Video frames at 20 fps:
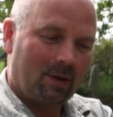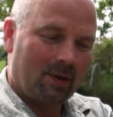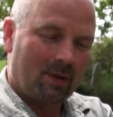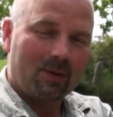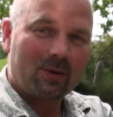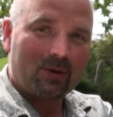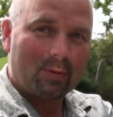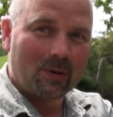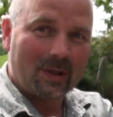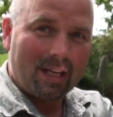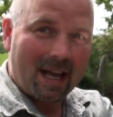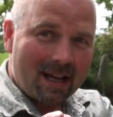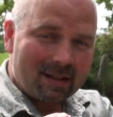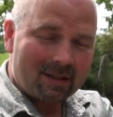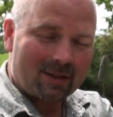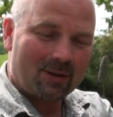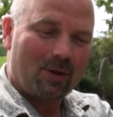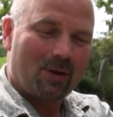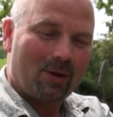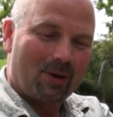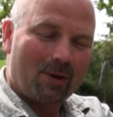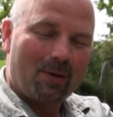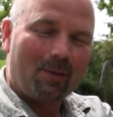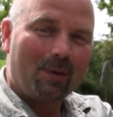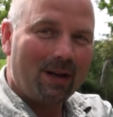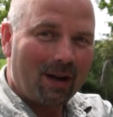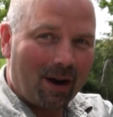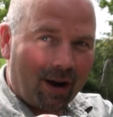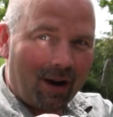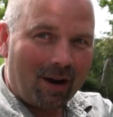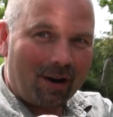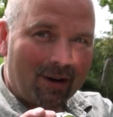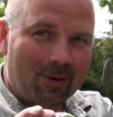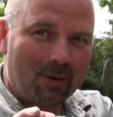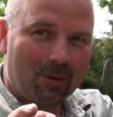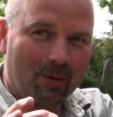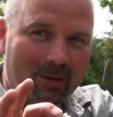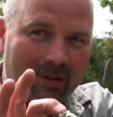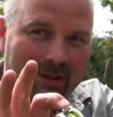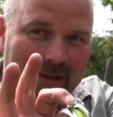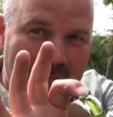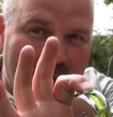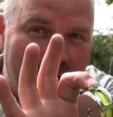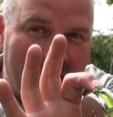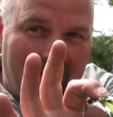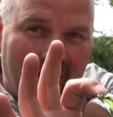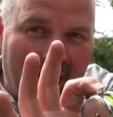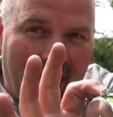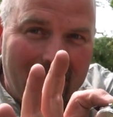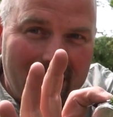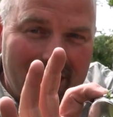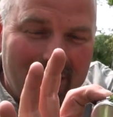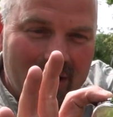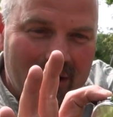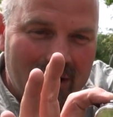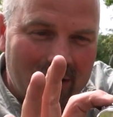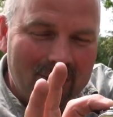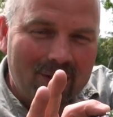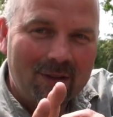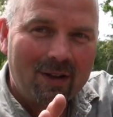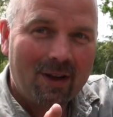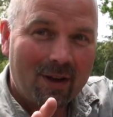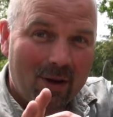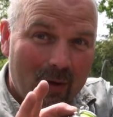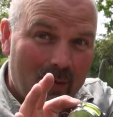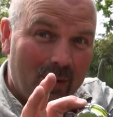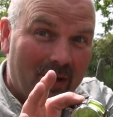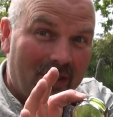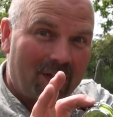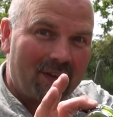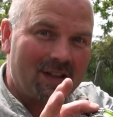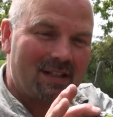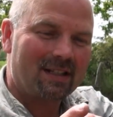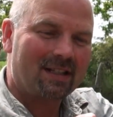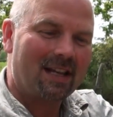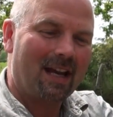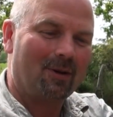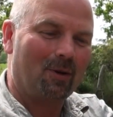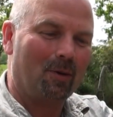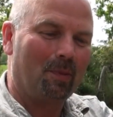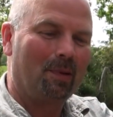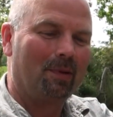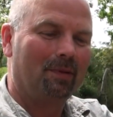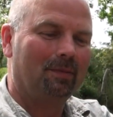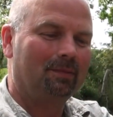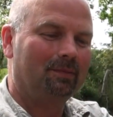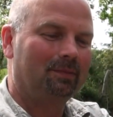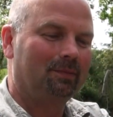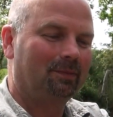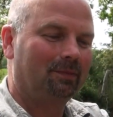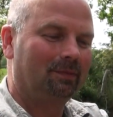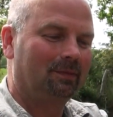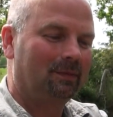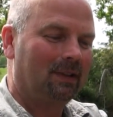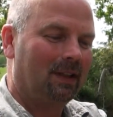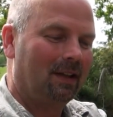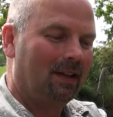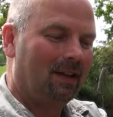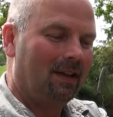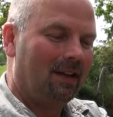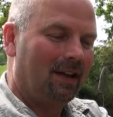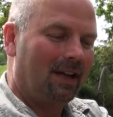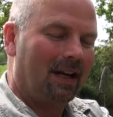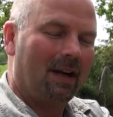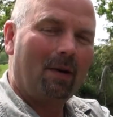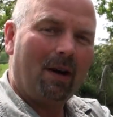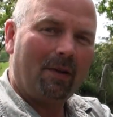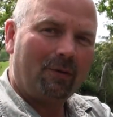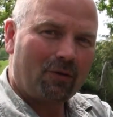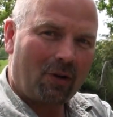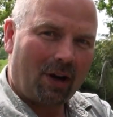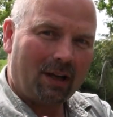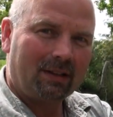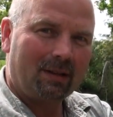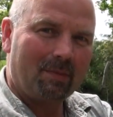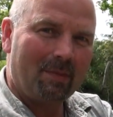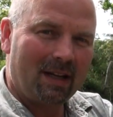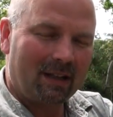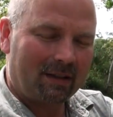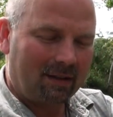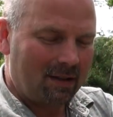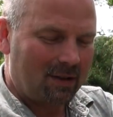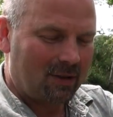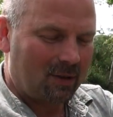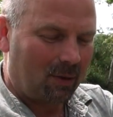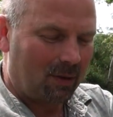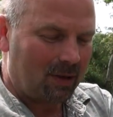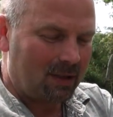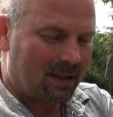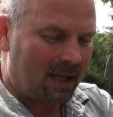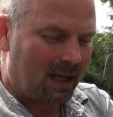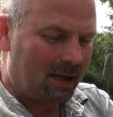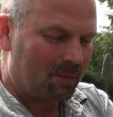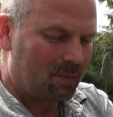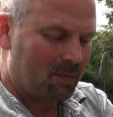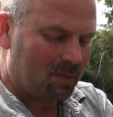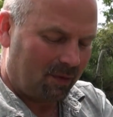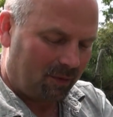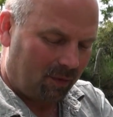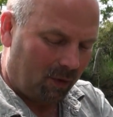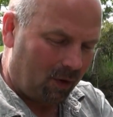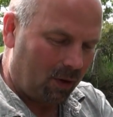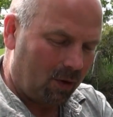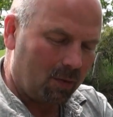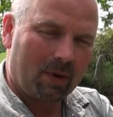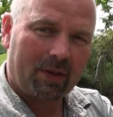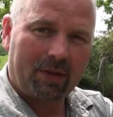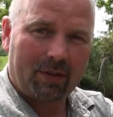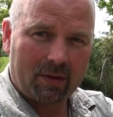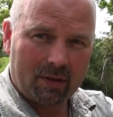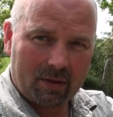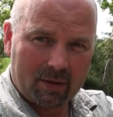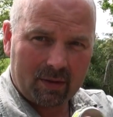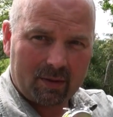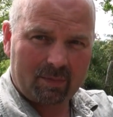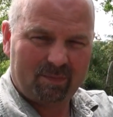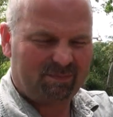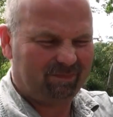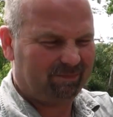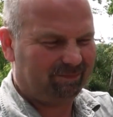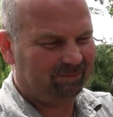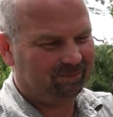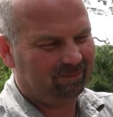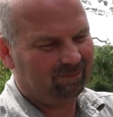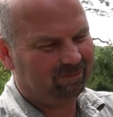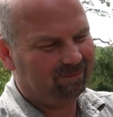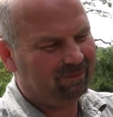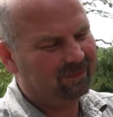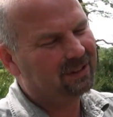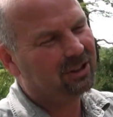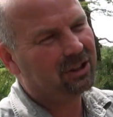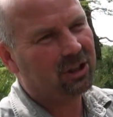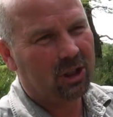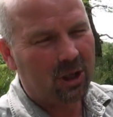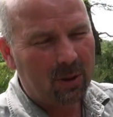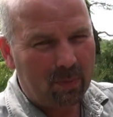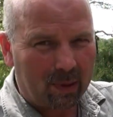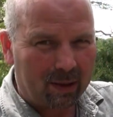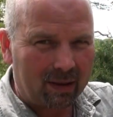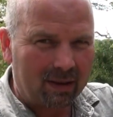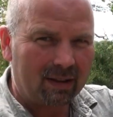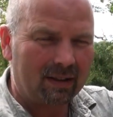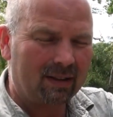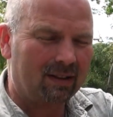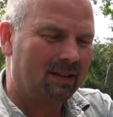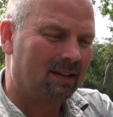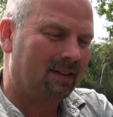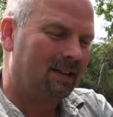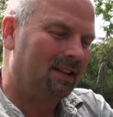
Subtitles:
So yes, we are going to be fly fishing with this setup. Now I've tried to make these sort of setups before with the cheaper,